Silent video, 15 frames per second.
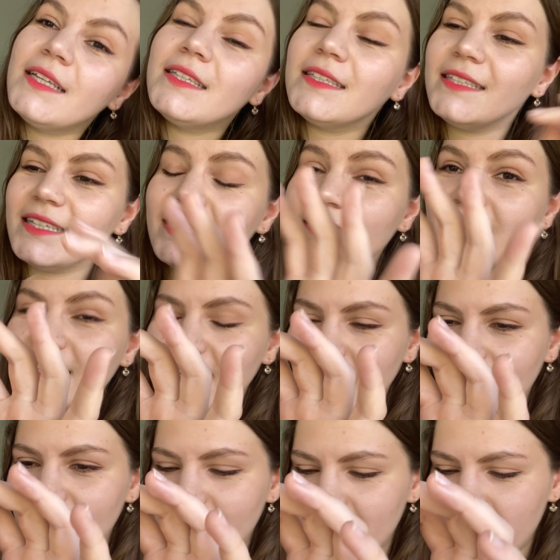this
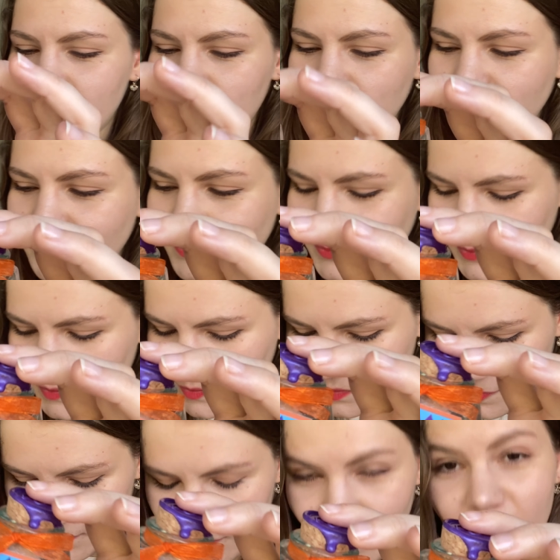is
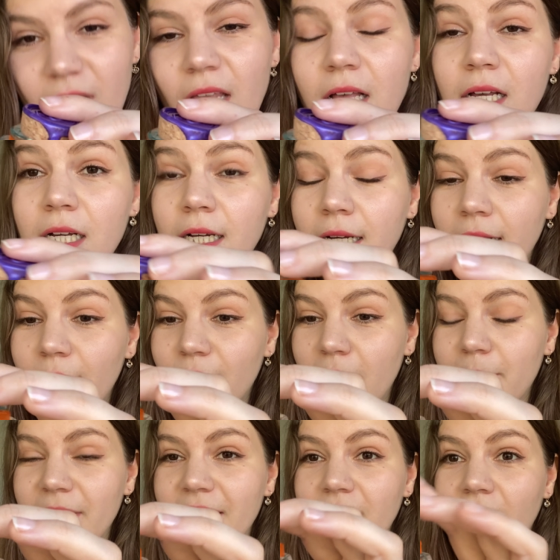a
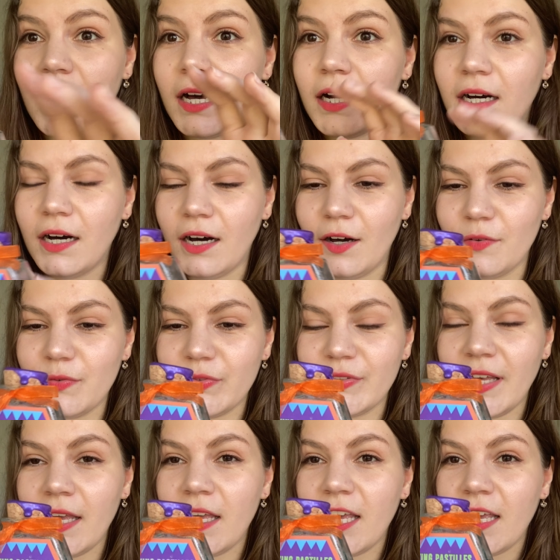replica of
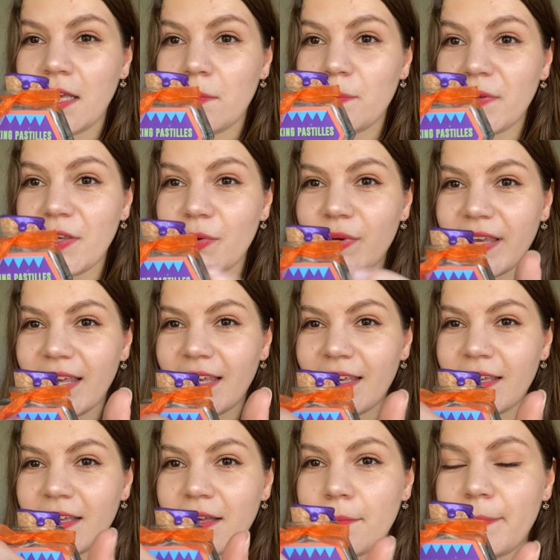
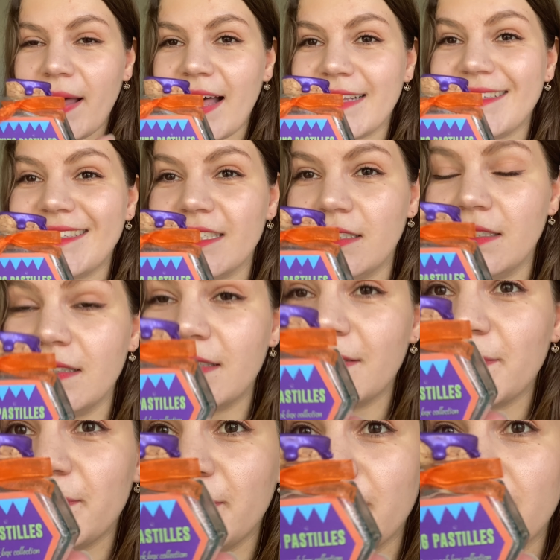puking pastels,
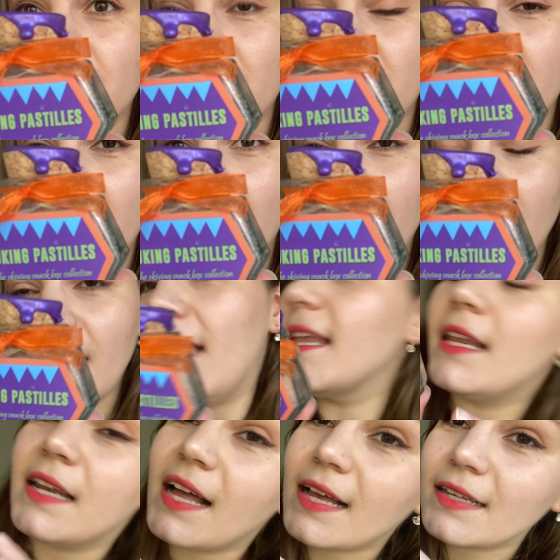and
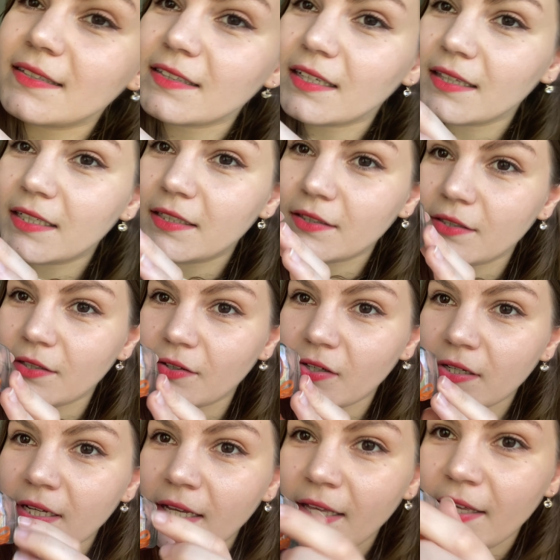it has a little
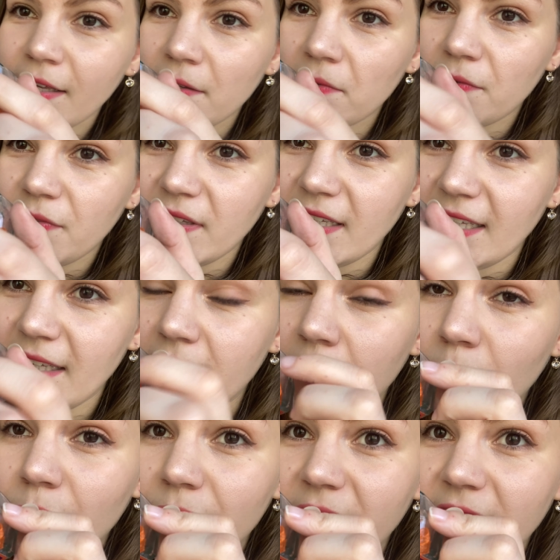V
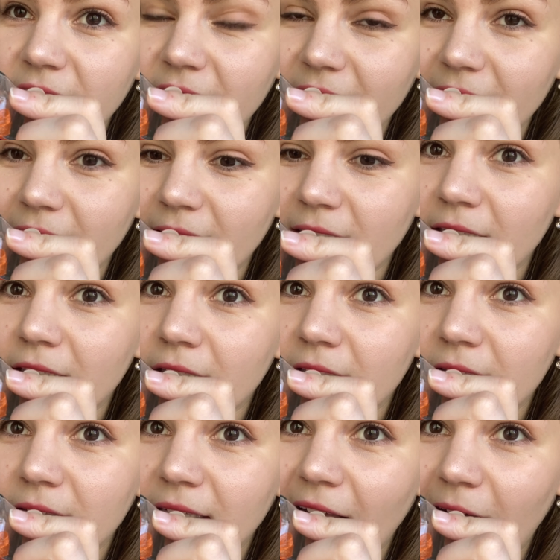Weasley
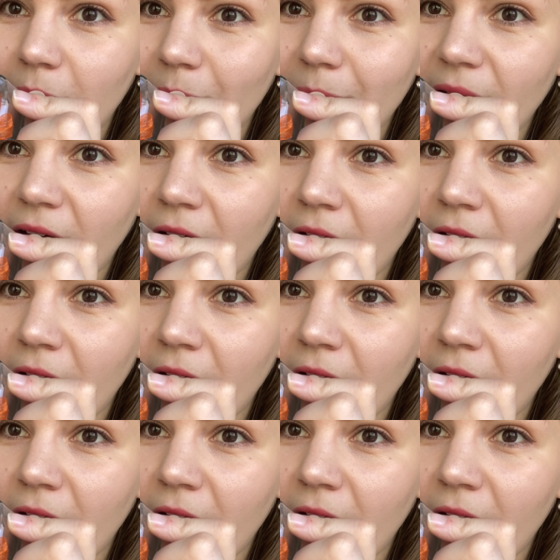stamp